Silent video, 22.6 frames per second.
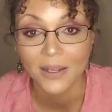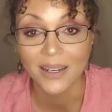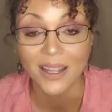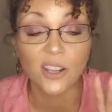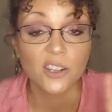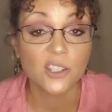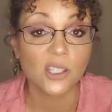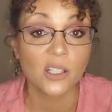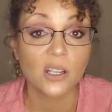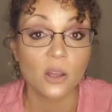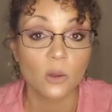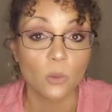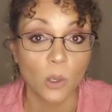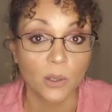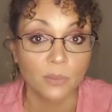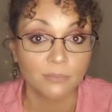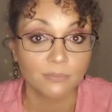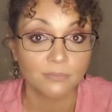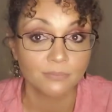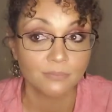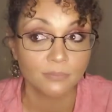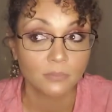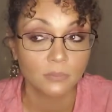Now, here's another
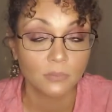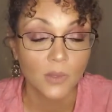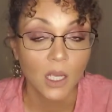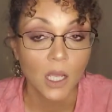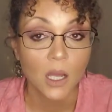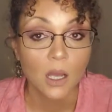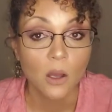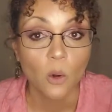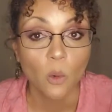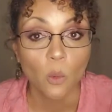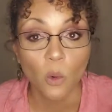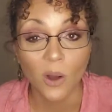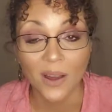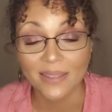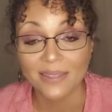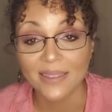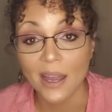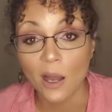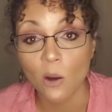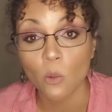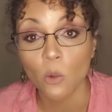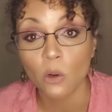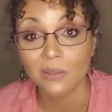one. One
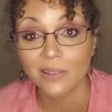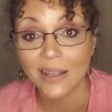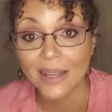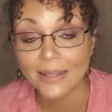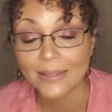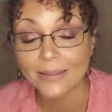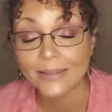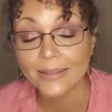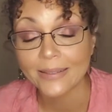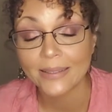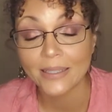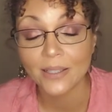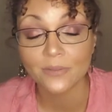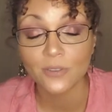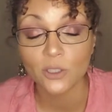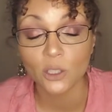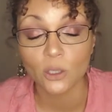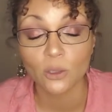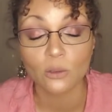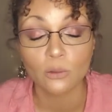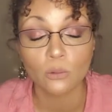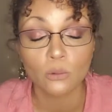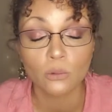that will likely leave
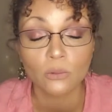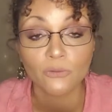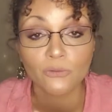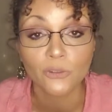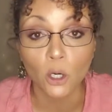you